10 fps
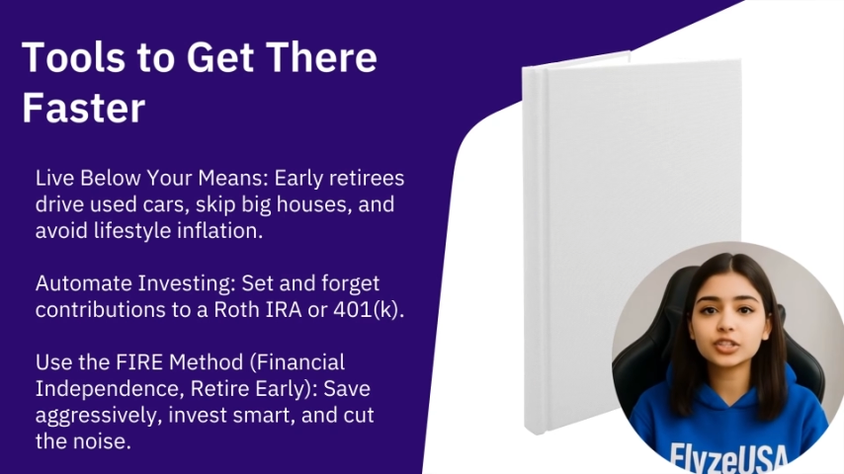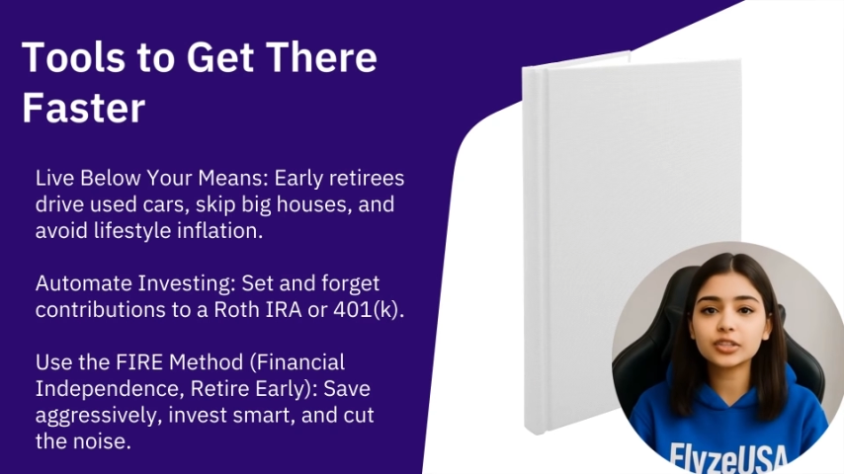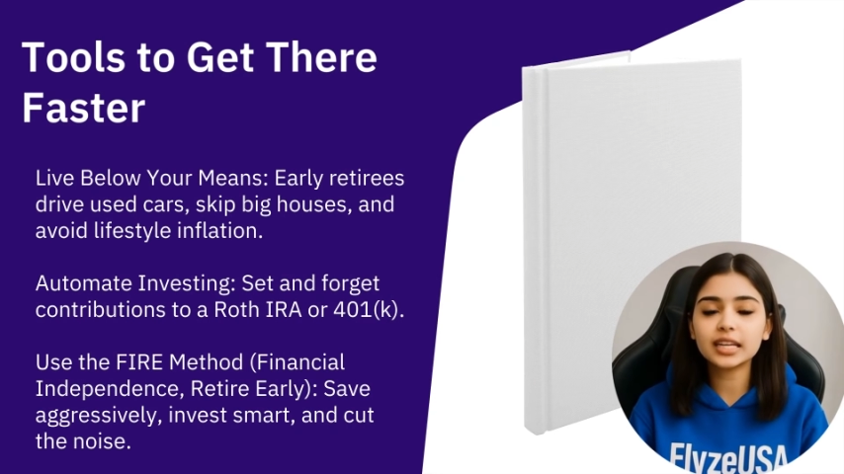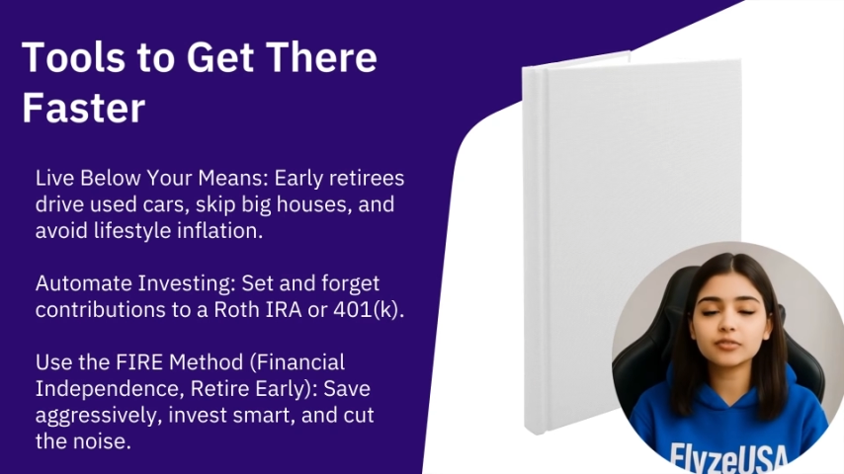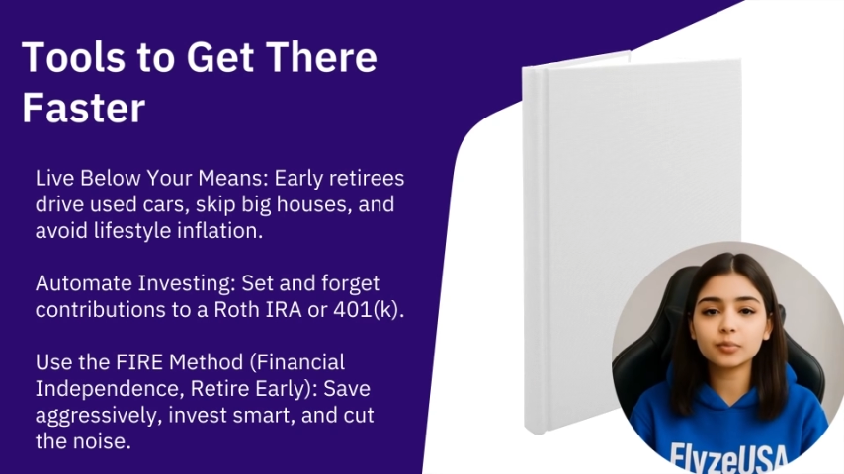
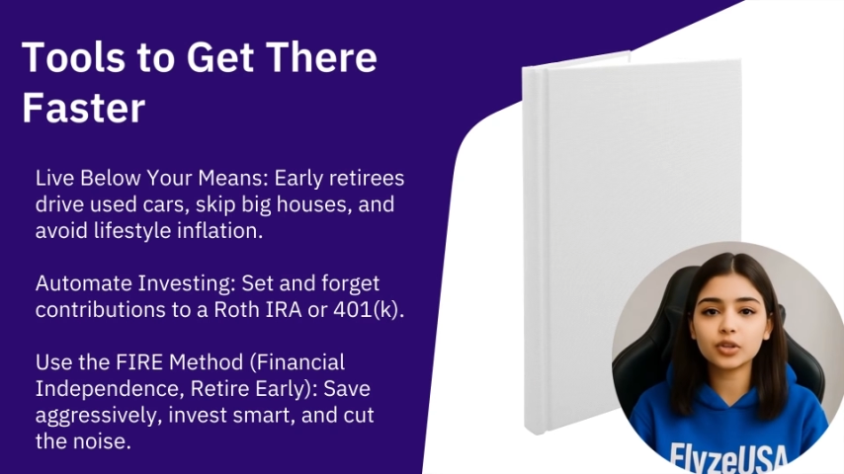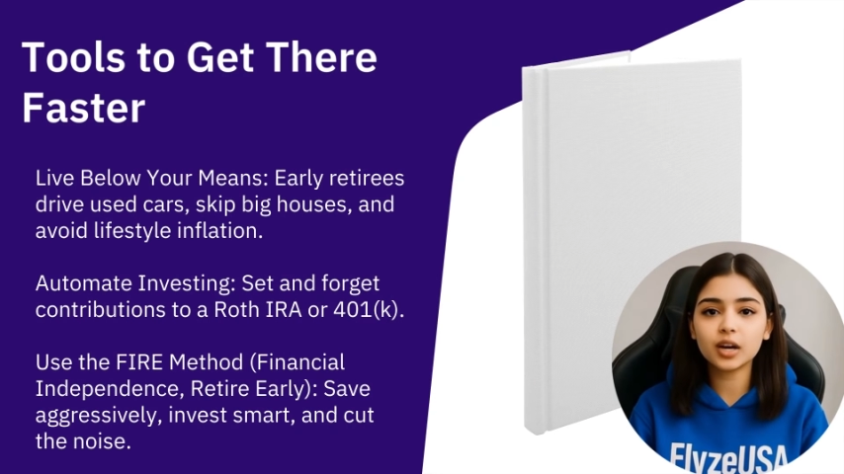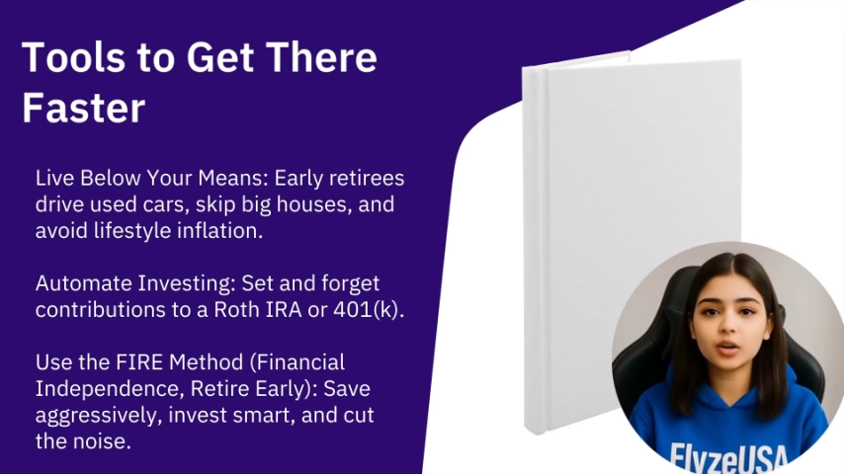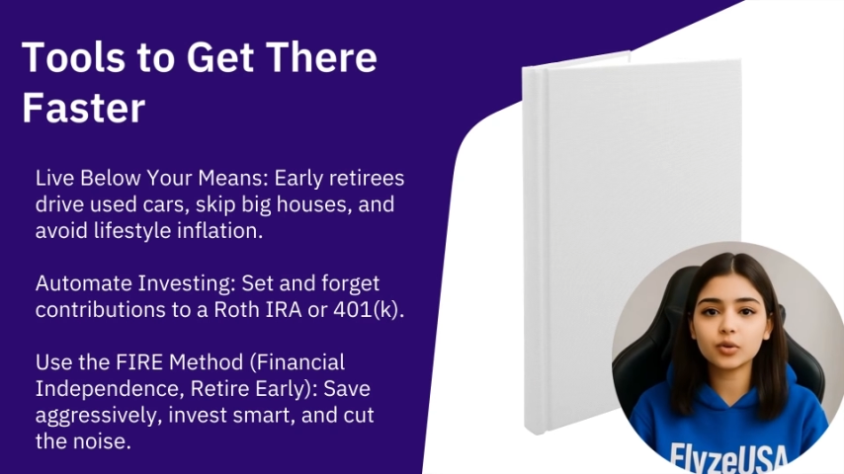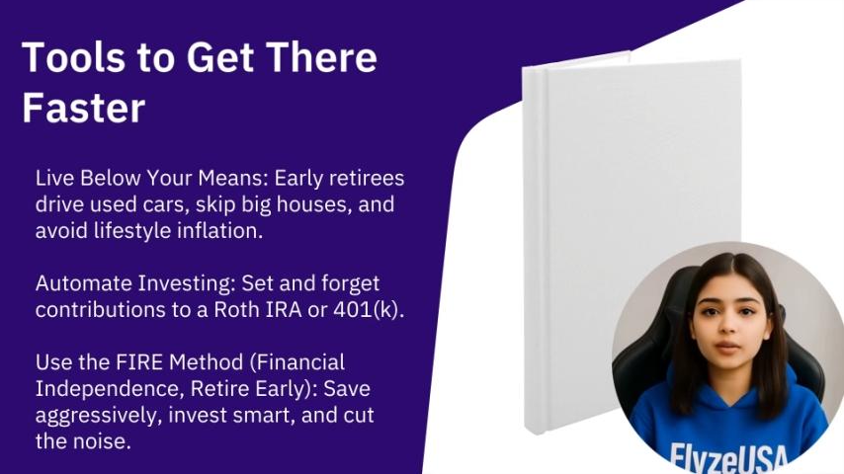live
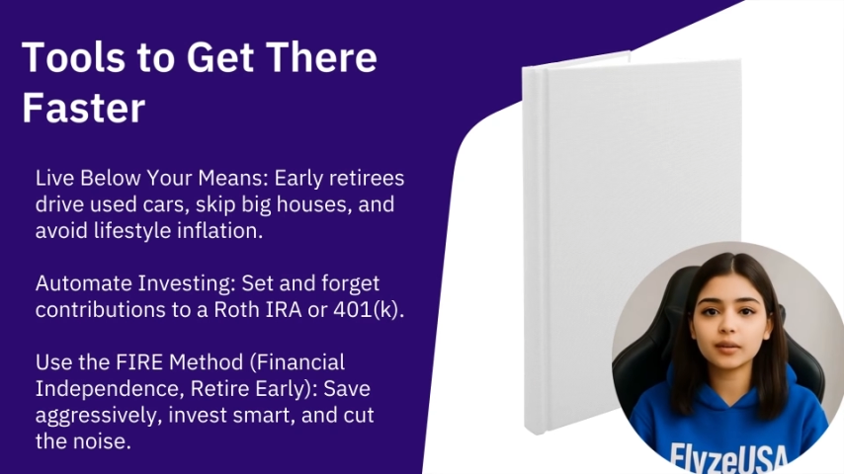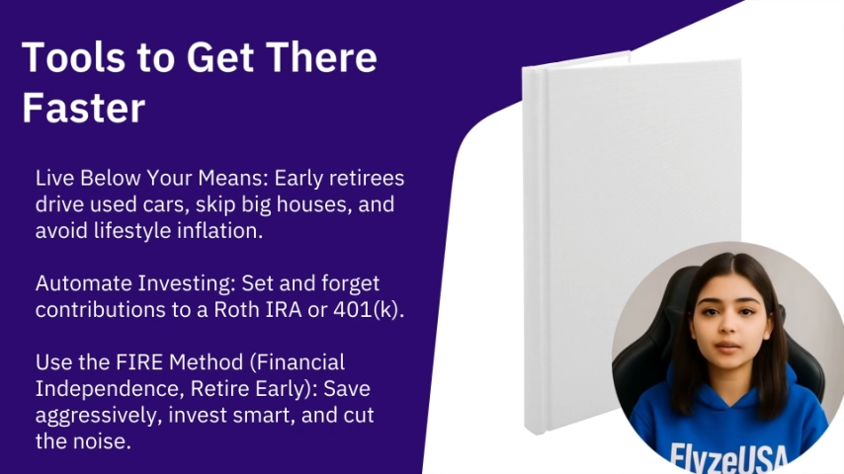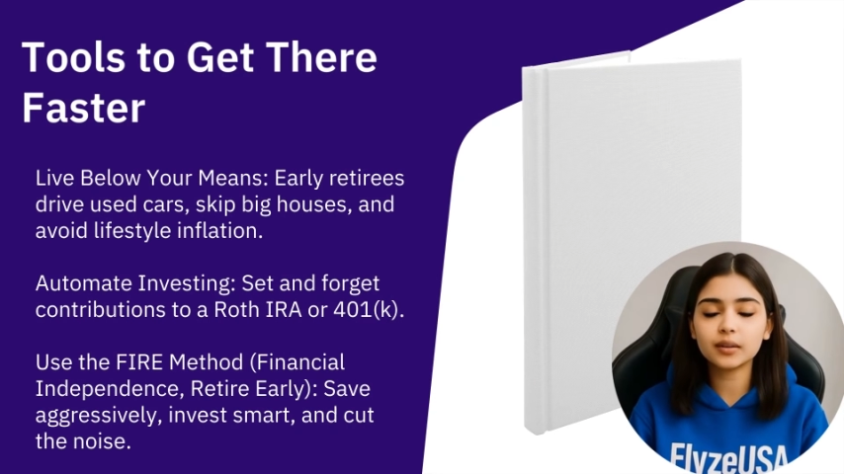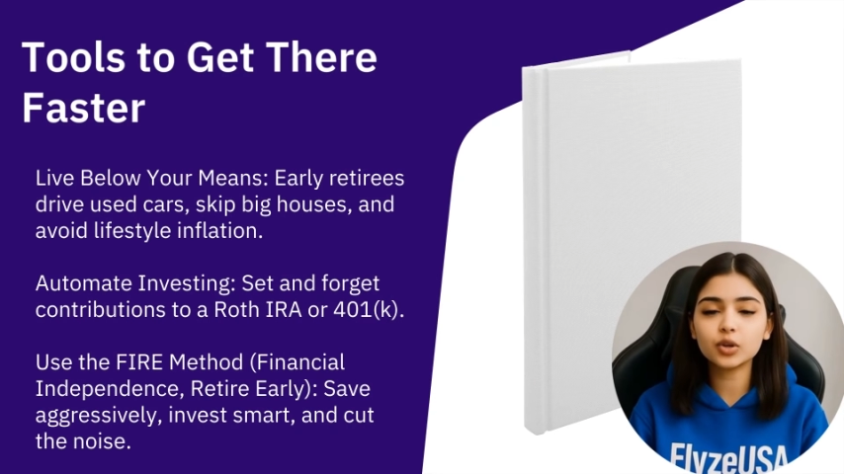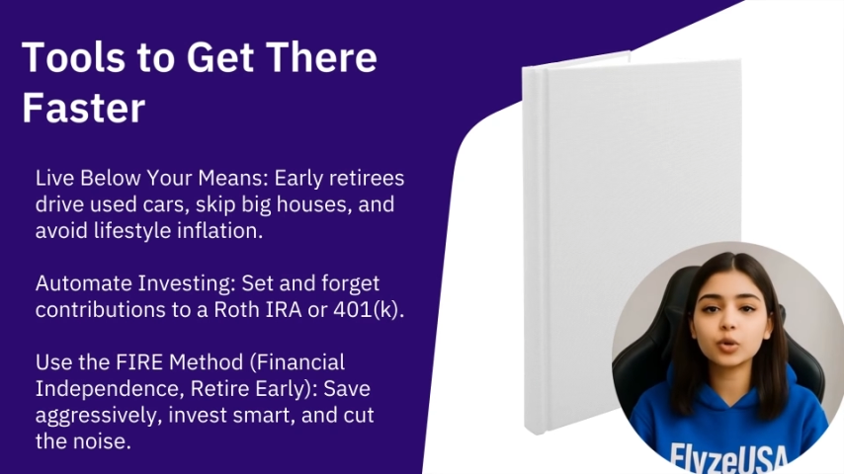below
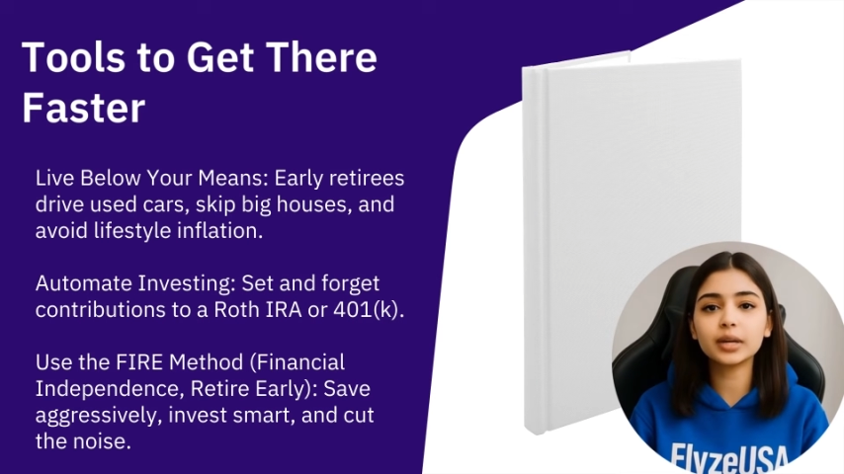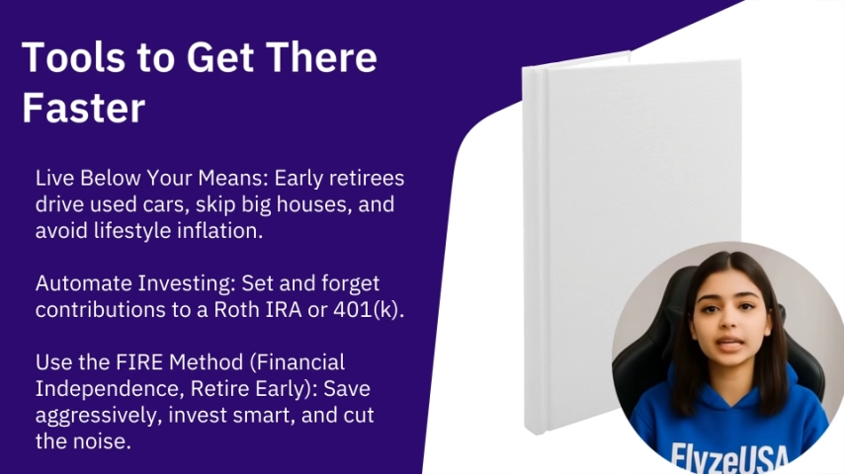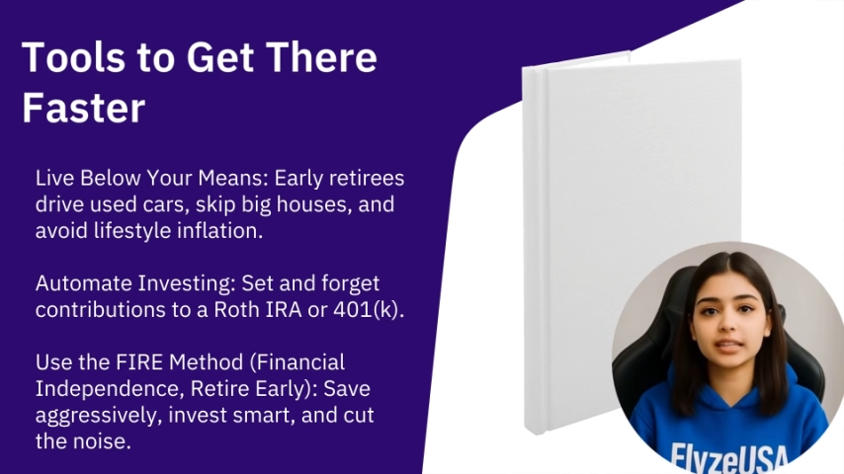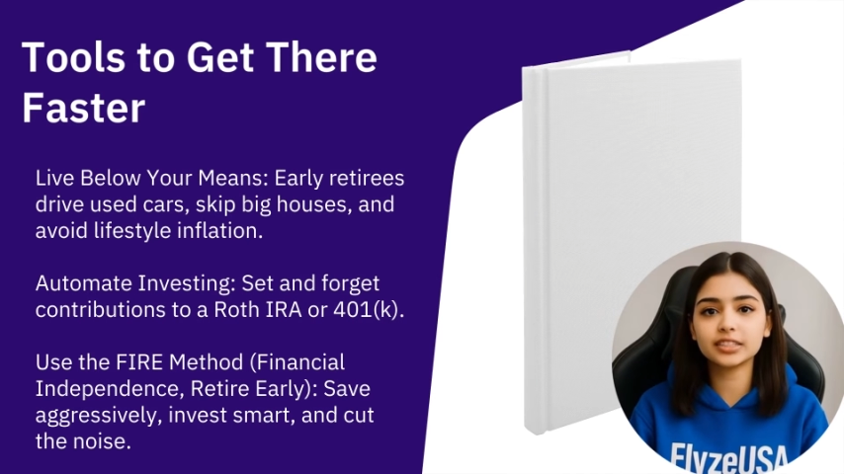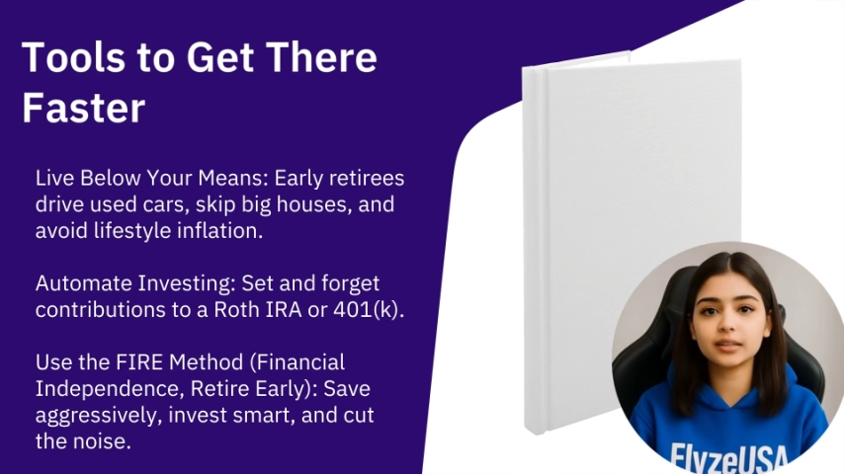your
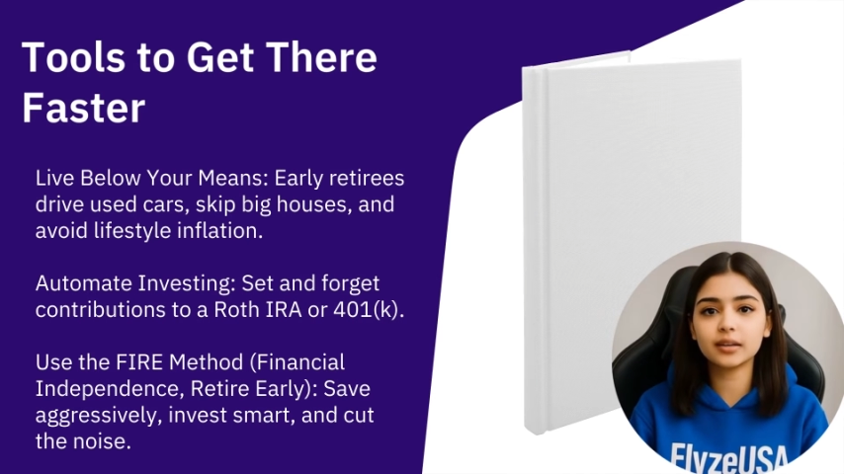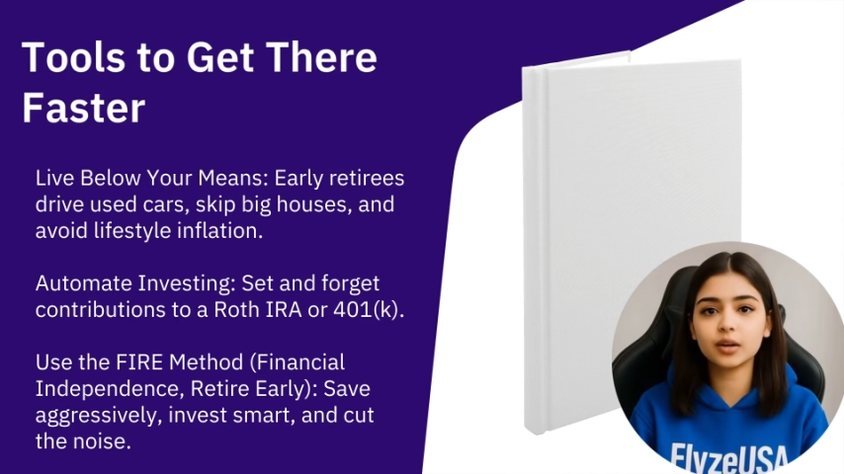means.